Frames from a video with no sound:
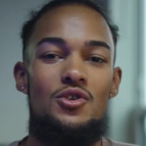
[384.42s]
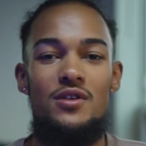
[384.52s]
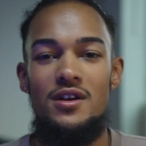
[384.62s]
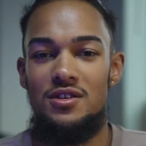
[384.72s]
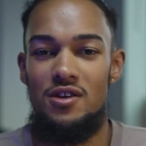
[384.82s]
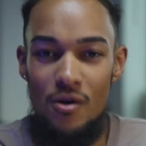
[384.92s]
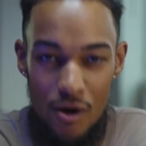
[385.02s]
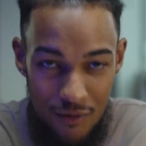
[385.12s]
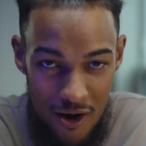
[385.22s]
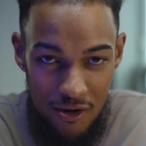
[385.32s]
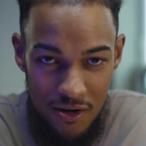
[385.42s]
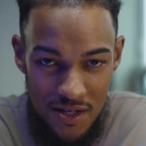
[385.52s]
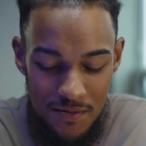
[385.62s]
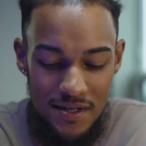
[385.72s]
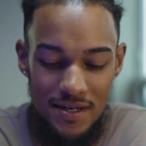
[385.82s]
2 years ago around
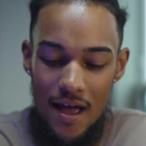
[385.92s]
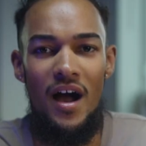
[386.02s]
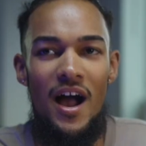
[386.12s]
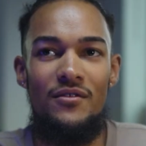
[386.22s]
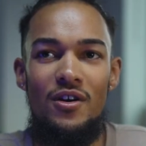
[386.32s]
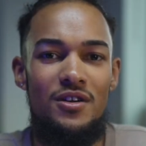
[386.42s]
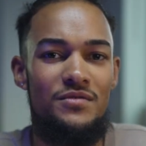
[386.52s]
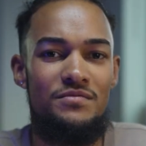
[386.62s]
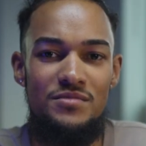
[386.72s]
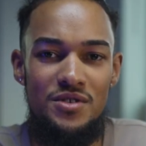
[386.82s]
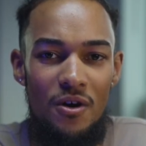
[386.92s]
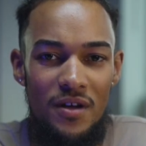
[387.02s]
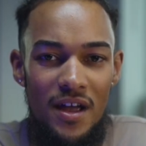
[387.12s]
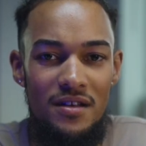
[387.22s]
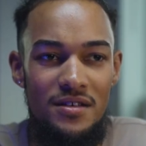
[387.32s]
Christmas. I haven't heard of Skull
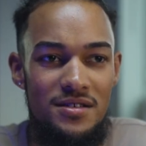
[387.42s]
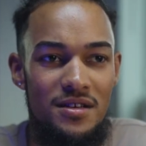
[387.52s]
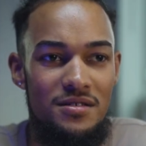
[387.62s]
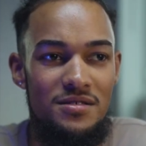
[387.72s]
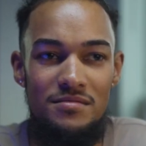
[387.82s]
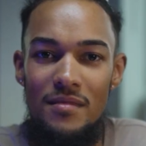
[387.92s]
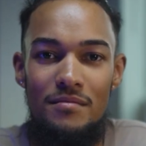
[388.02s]
Candy since